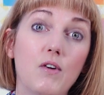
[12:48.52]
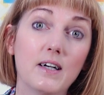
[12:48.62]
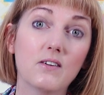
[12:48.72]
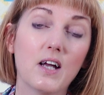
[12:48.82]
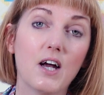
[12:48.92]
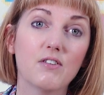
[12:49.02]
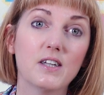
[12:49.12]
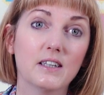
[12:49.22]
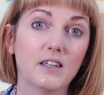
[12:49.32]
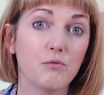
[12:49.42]
linked to
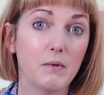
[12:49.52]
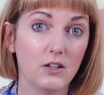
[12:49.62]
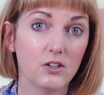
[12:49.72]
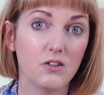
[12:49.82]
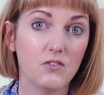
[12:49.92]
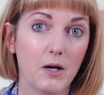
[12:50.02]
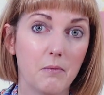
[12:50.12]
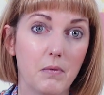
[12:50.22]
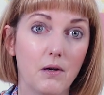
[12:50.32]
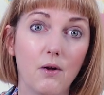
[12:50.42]
everything I've mentioned
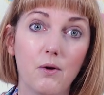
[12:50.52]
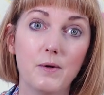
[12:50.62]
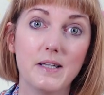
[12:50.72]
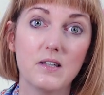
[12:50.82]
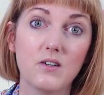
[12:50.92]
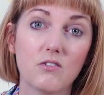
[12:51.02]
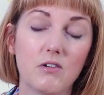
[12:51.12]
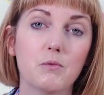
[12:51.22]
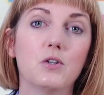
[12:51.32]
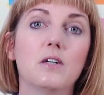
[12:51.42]
down below in the
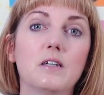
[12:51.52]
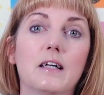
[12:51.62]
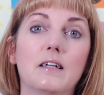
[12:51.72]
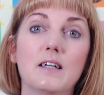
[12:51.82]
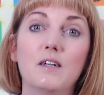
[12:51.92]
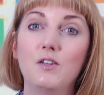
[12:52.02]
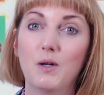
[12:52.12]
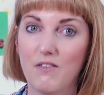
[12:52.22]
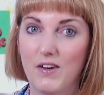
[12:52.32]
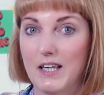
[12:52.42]
description, and if you
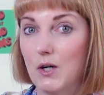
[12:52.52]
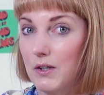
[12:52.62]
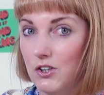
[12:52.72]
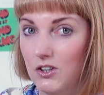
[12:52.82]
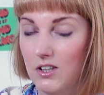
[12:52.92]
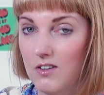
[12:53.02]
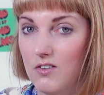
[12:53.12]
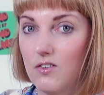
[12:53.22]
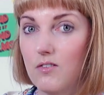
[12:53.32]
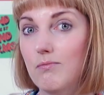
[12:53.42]
have any
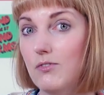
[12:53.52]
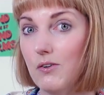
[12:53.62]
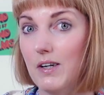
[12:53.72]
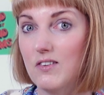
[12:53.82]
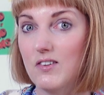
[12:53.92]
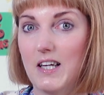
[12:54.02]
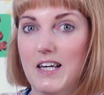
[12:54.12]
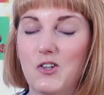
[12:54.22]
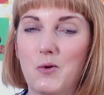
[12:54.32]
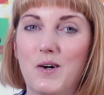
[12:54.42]
questions, don't
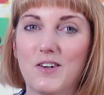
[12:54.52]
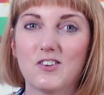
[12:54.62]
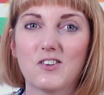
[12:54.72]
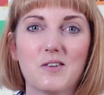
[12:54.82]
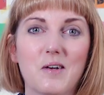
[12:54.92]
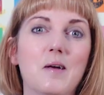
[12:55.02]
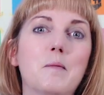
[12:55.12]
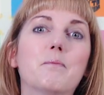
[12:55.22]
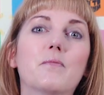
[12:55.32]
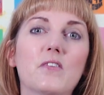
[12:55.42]
hesitate to ask.
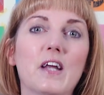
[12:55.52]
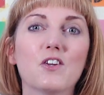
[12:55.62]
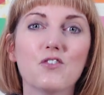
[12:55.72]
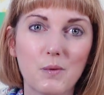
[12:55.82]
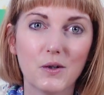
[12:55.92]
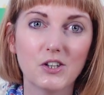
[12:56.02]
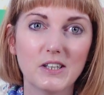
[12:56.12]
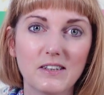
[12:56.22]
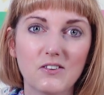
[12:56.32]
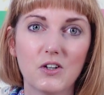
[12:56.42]
Thanks for
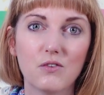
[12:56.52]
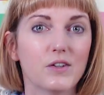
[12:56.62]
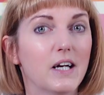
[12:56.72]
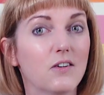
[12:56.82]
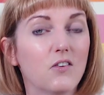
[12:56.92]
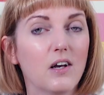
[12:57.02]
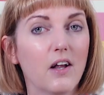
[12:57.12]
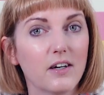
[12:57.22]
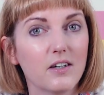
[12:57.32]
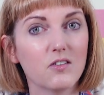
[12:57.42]
watching. Don't forget to
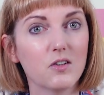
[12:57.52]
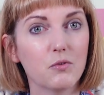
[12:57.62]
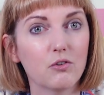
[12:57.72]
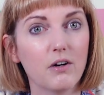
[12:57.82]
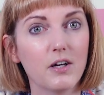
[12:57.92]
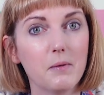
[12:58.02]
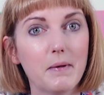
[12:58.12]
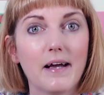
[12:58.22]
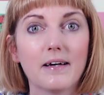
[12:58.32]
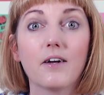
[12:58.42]
like and subscribe,
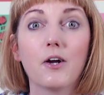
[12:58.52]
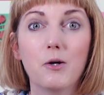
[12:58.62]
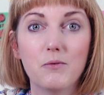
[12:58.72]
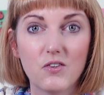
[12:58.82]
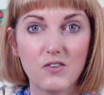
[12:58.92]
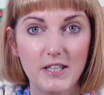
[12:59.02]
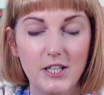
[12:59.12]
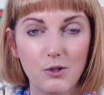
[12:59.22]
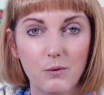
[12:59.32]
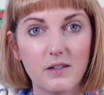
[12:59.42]
and I hope to see
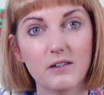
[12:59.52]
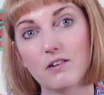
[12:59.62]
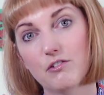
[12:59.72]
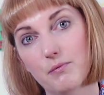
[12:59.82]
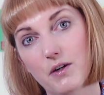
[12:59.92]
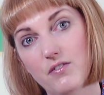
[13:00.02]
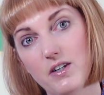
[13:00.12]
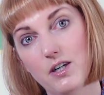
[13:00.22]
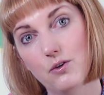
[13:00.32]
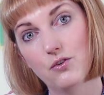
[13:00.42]
you in another of my
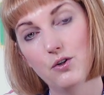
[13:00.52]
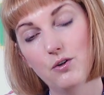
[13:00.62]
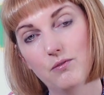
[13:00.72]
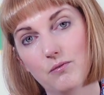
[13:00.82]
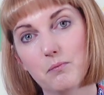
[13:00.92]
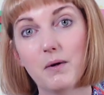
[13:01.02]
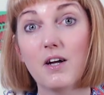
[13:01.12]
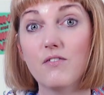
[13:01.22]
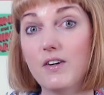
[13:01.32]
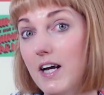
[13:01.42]
videos soon.
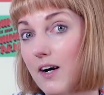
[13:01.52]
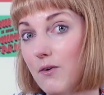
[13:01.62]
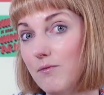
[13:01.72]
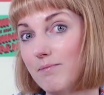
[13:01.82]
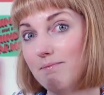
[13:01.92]
Bye for now.